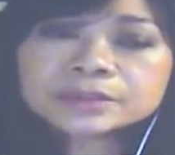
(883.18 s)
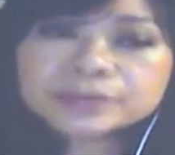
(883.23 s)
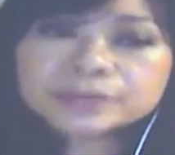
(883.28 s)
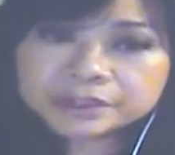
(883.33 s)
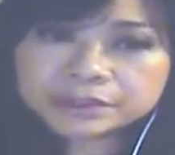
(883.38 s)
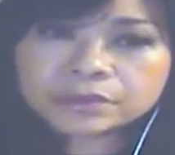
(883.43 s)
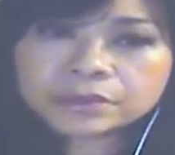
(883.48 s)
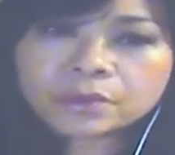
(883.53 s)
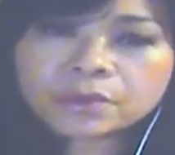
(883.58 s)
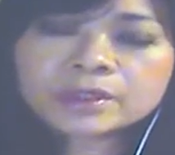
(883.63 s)
to
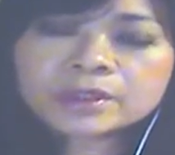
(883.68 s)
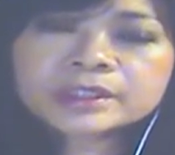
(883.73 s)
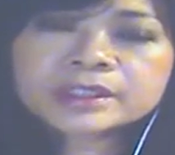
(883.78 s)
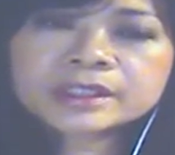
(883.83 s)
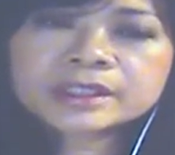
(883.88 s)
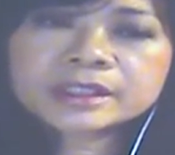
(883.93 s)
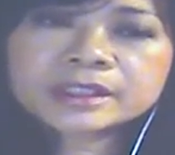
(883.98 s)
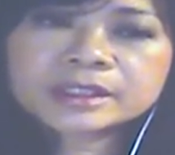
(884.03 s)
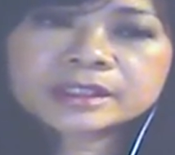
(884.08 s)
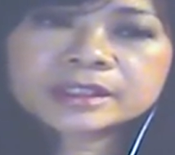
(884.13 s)
restore
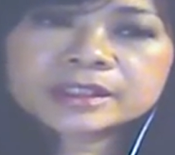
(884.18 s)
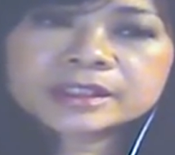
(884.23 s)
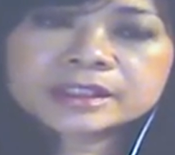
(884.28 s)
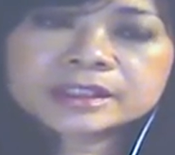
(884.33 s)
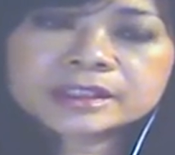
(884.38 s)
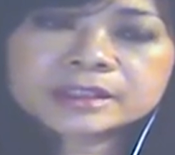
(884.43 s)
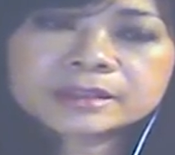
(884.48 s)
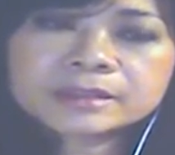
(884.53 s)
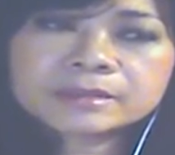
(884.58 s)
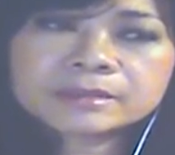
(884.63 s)

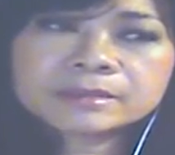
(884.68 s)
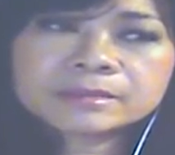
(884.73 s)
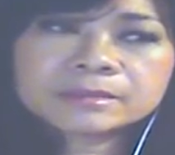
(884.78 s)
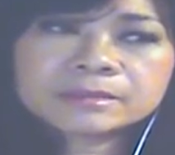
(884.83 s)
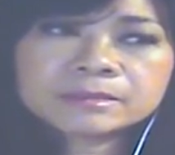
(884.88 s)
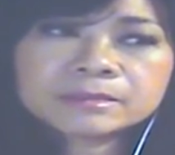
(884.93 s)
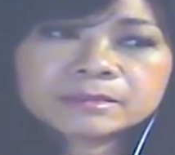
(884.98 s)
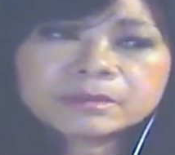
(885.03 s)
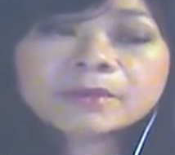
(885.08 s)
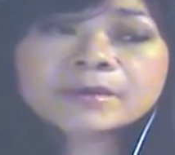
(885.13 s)
the
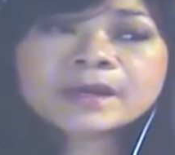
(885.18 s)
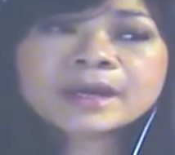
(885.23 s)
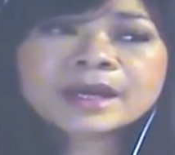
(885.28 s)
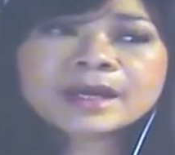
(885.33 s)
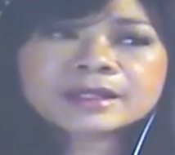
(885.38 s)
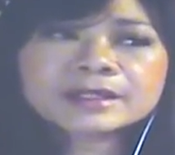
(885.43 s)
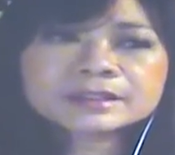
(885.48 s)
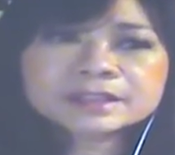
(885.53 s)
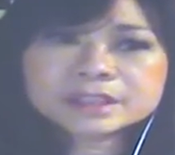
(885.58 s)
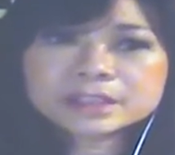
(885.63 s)

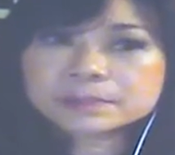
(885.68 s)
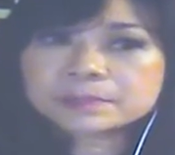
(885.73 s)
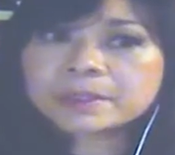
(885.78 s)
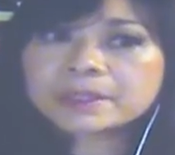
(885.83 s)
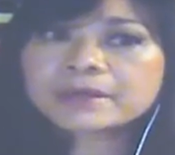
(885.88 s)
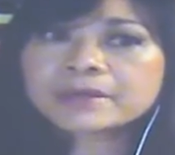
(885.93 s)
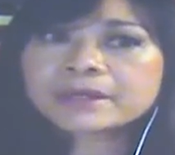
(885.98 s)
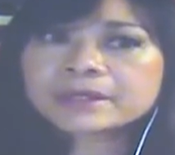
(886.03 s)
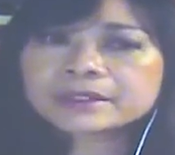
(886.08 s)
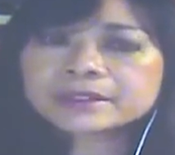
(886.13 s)
morale, the
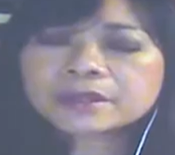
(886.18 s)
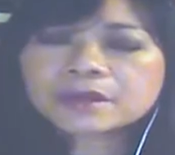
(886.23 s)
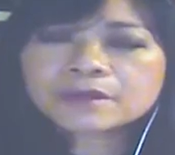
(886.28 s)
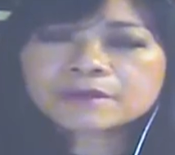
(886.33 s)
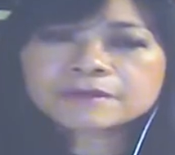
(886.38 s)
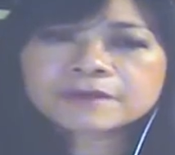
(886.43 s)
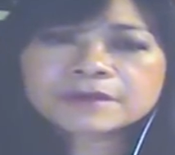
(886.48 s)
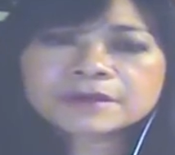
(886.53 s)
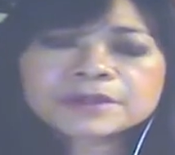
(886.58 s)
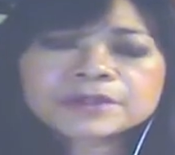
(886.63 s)
spirit
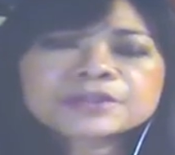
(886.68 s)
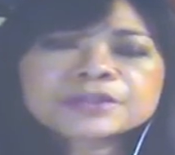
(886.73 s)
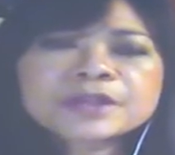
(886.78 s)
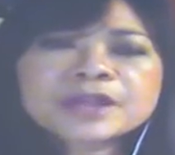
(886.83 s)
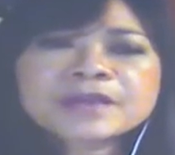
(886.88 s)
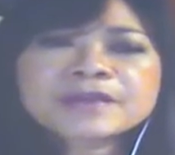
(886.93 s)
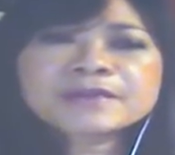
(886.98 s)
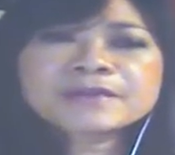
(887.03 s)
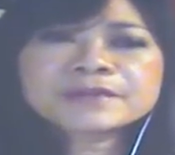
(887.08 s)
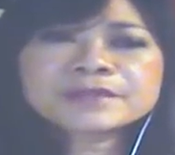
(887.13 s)
of our
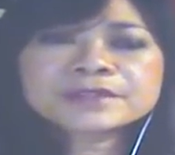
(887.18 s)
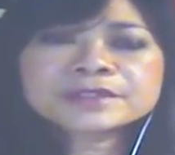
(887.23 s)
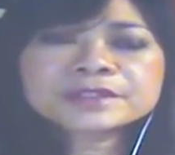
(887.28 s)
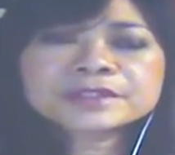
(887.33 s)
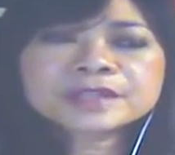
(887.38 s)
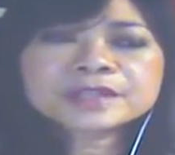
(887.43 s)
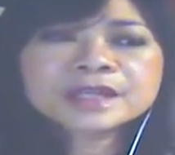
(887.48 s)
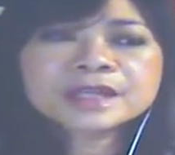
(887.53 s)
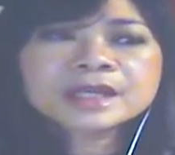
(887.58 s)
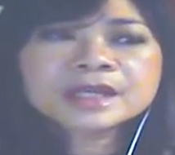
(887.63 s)

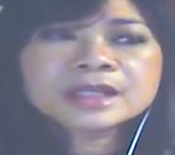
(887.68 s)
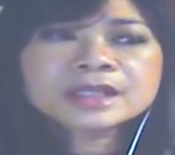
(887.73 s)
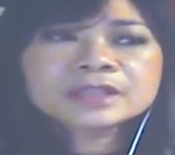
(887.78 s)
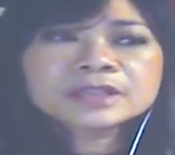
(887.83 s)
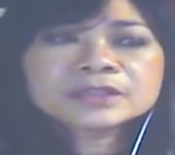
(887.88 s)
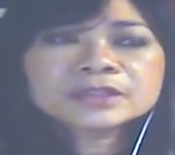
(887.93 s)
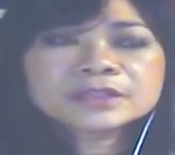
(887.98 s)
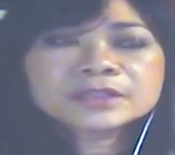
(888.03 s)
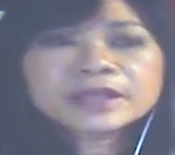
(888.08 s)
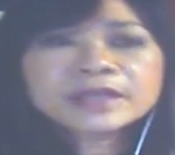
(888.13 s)
drivers. Wow.
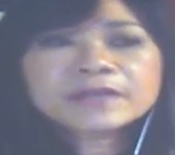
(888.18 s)
So